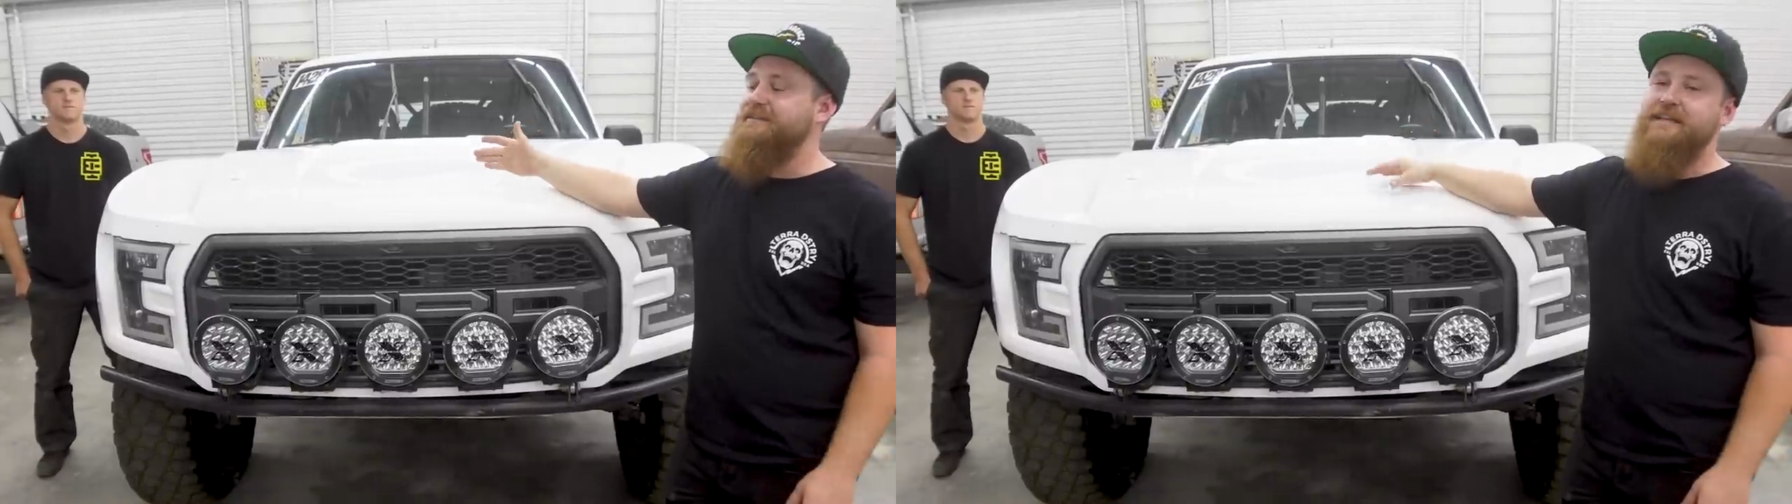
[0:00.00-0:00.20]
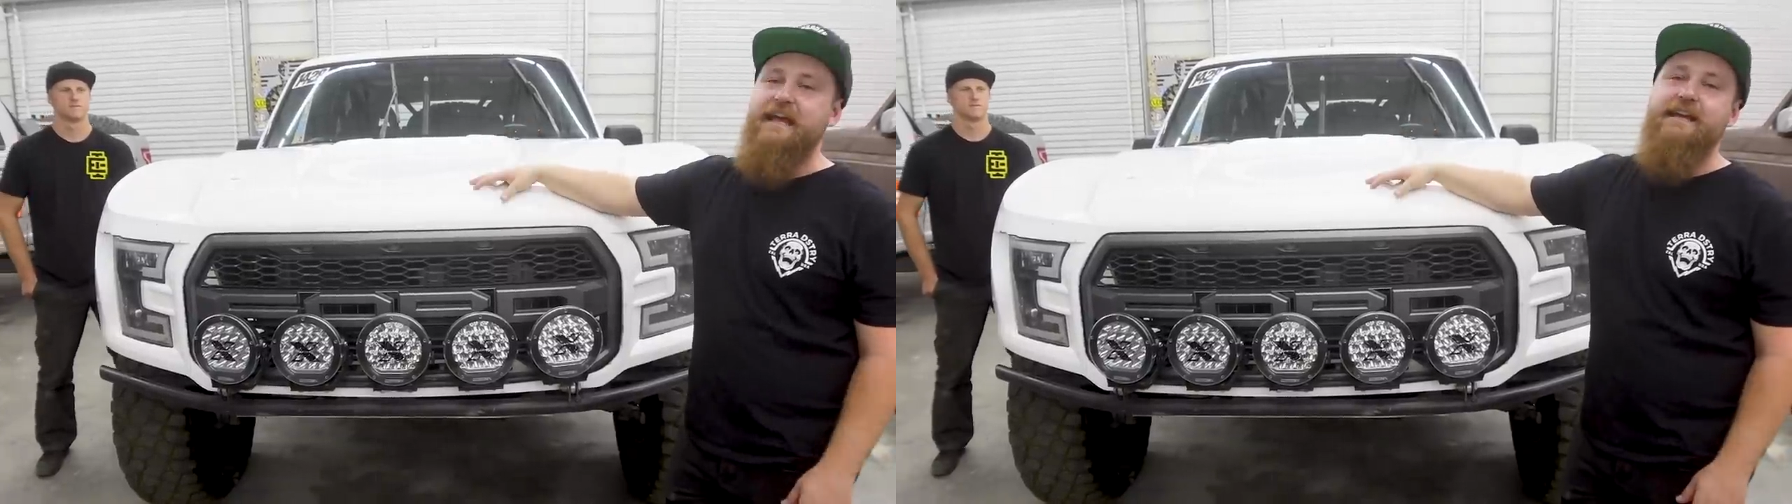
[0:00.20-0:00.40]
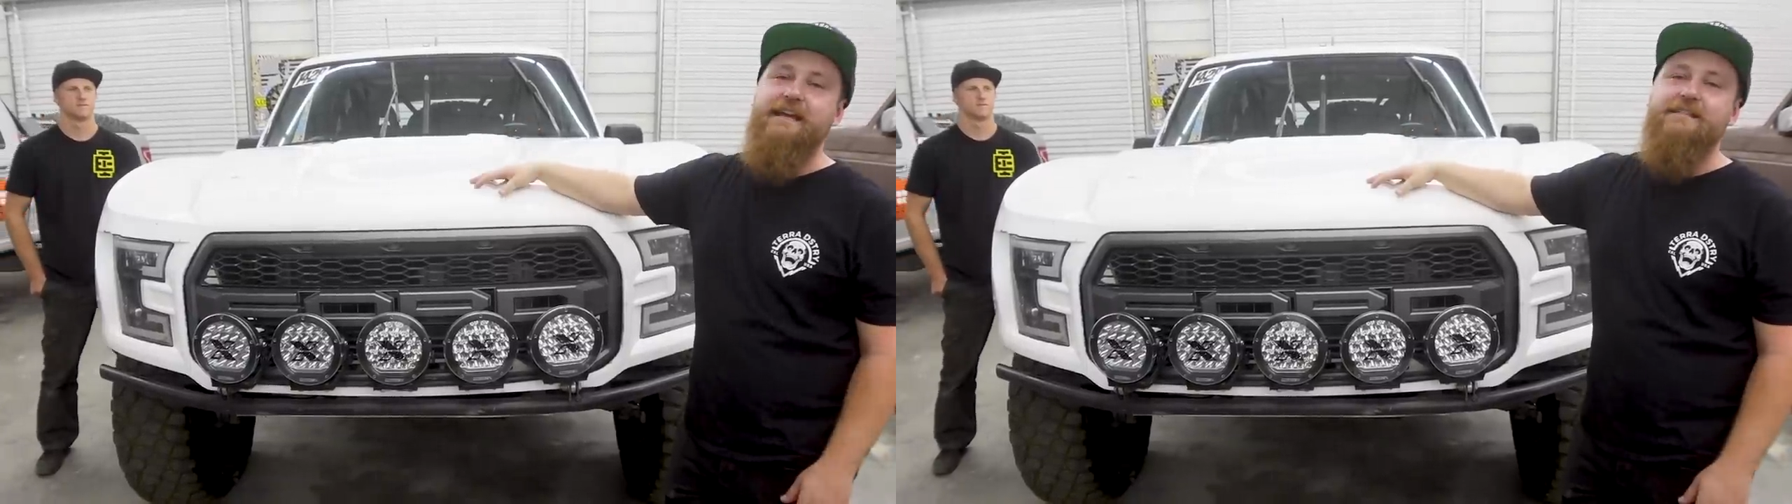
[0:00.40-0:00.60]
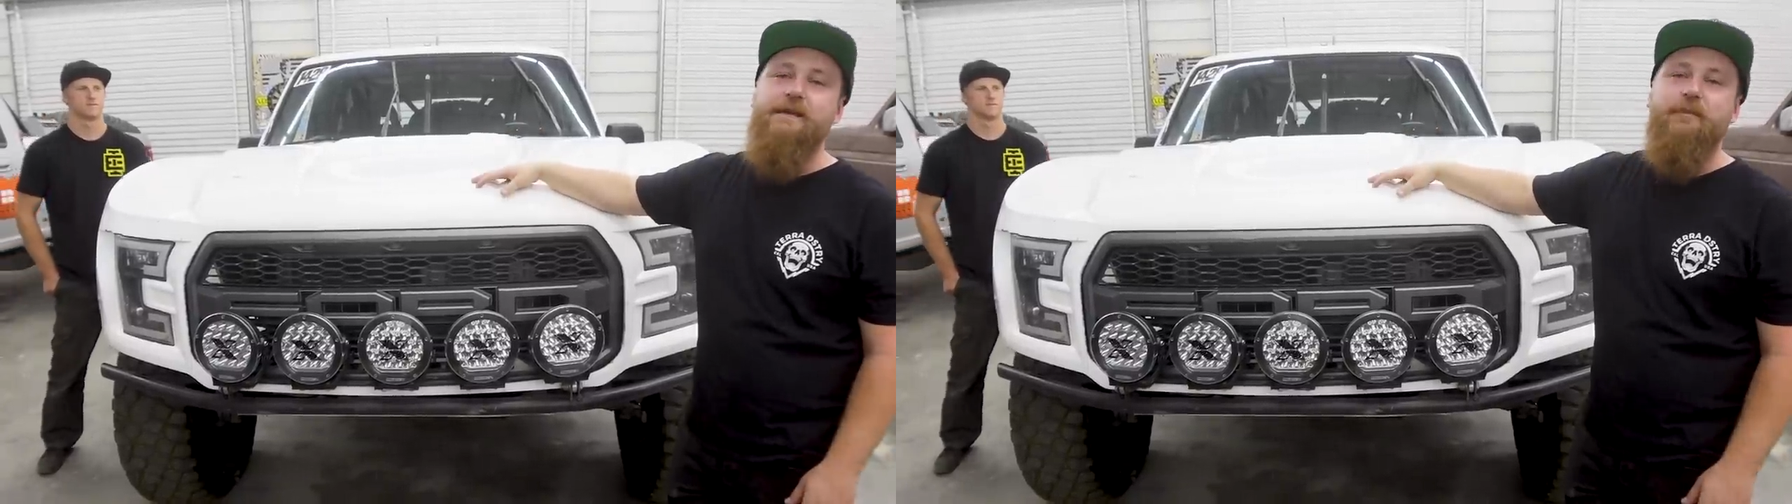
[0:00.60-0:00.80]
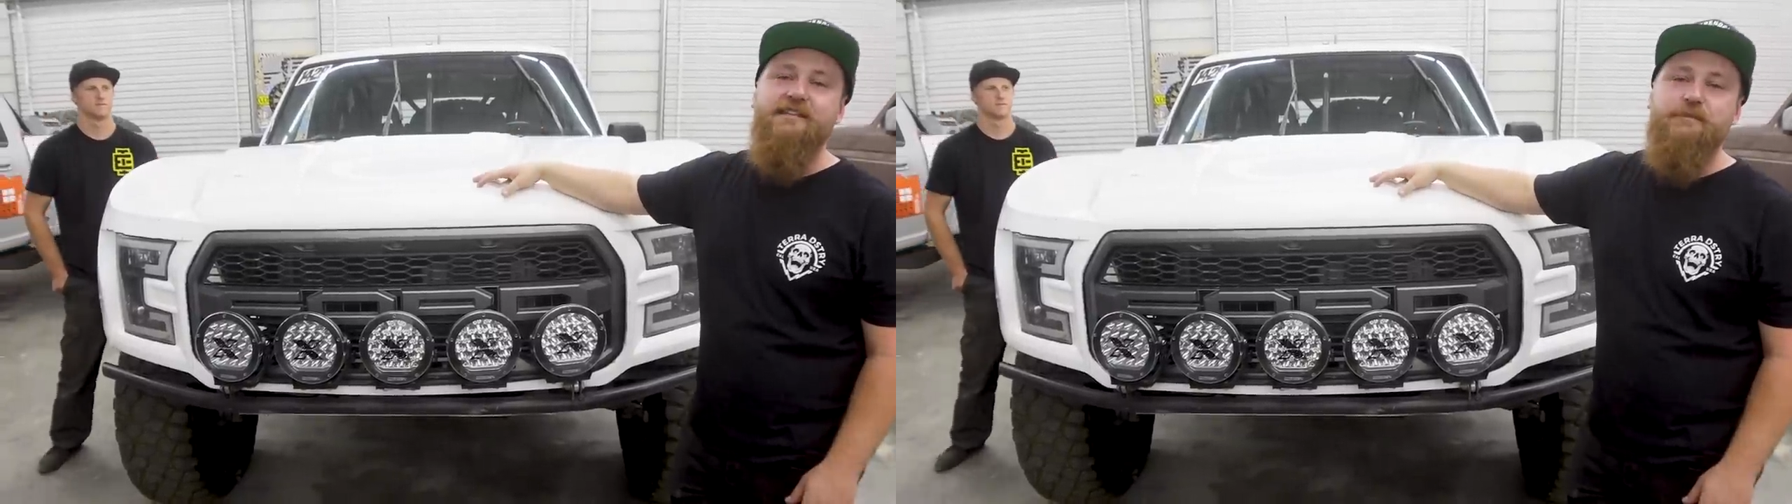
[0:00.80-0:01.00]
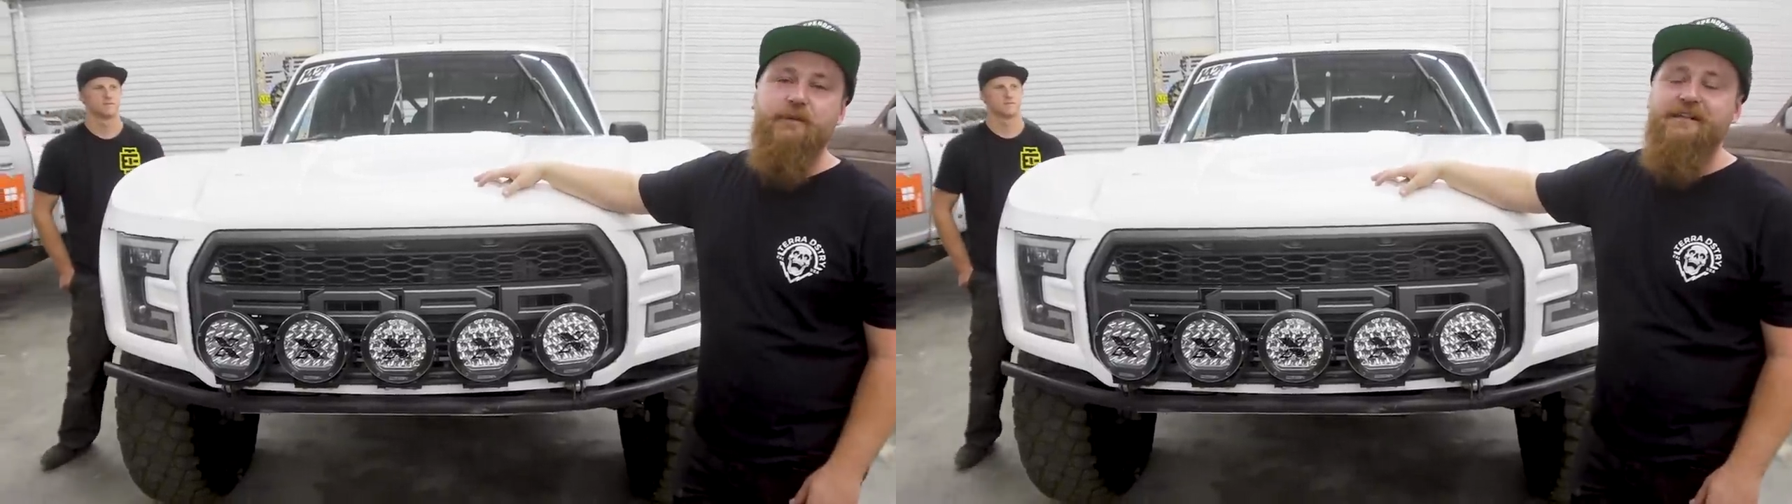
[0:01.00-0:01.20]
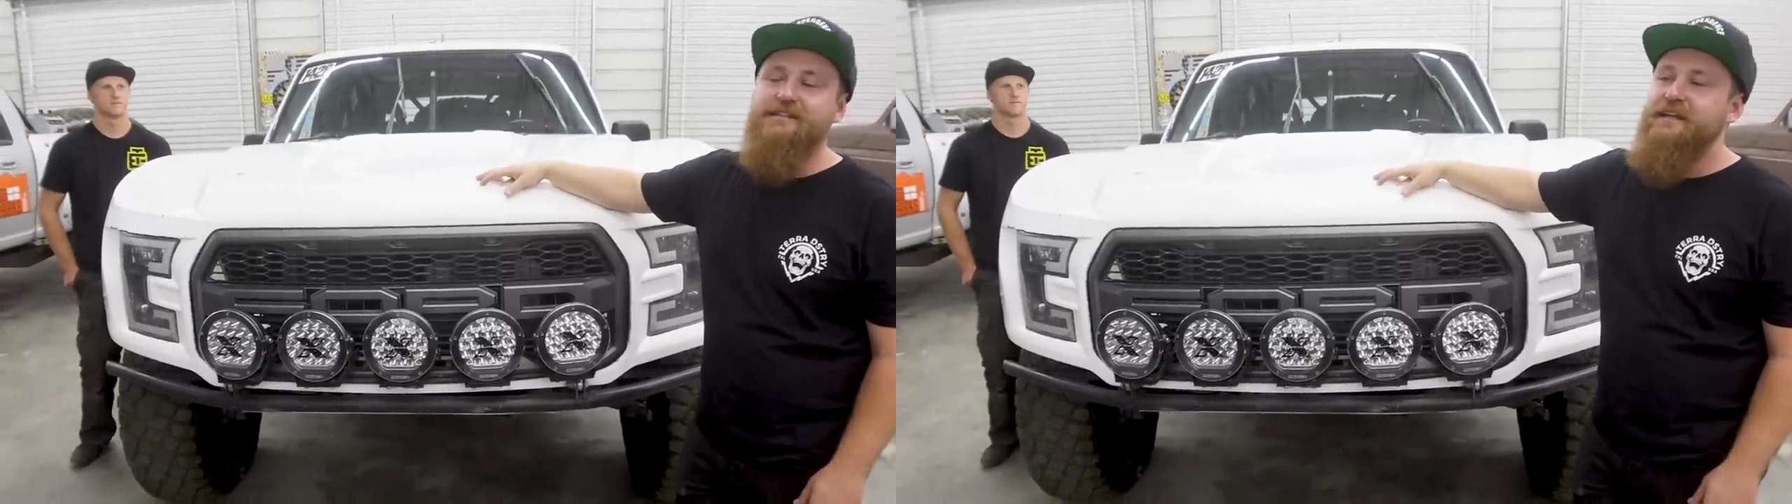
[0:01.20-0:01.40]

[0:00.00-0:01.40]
the next 8 months booked.